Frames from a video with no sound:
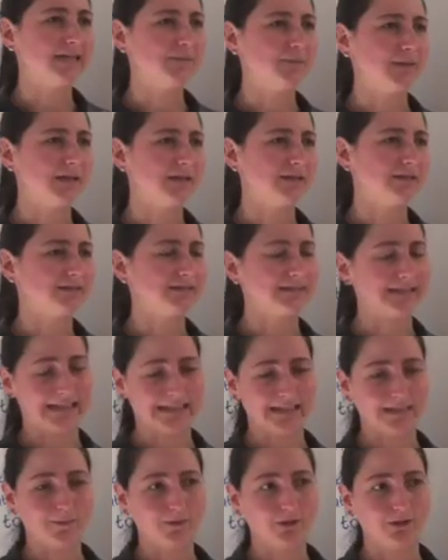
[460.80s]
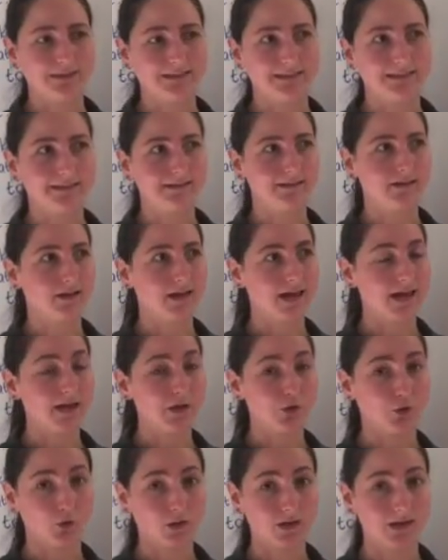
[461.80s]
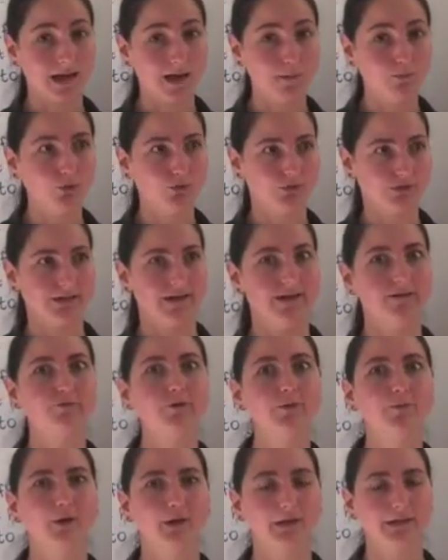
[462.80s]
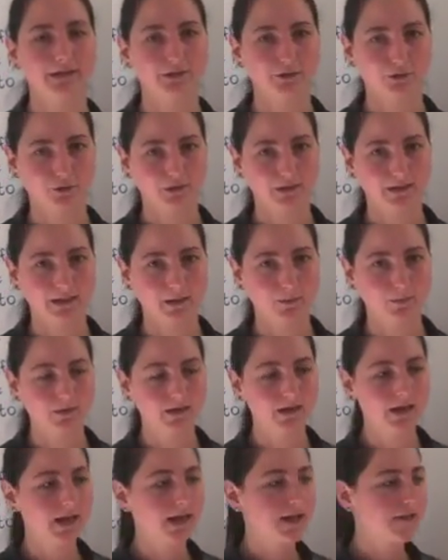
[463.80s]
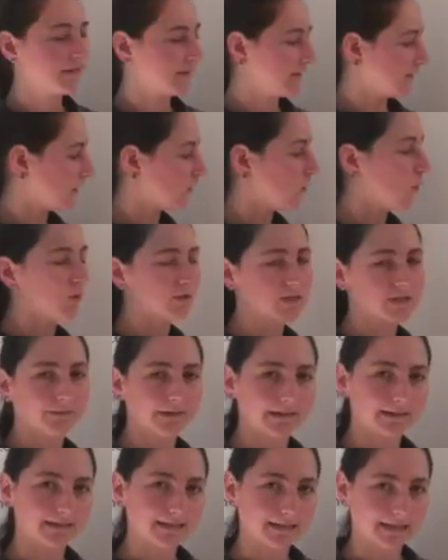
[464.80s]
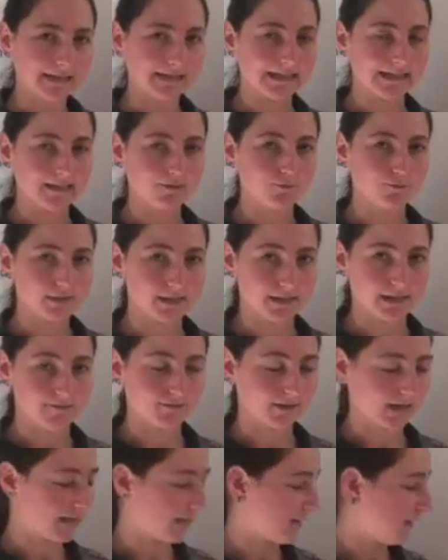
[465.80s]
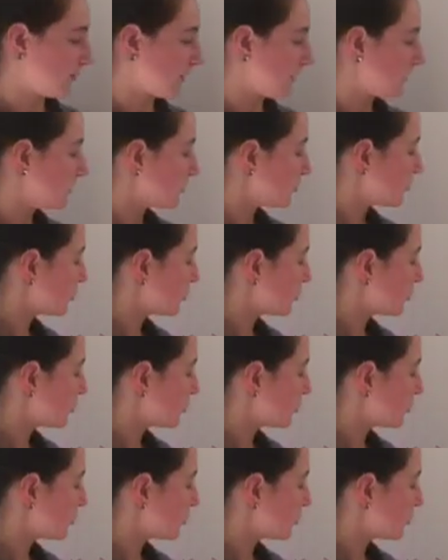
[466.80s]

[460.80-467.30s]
email to anybody in your club or to everybody in your club, then they'll automatically receive that email.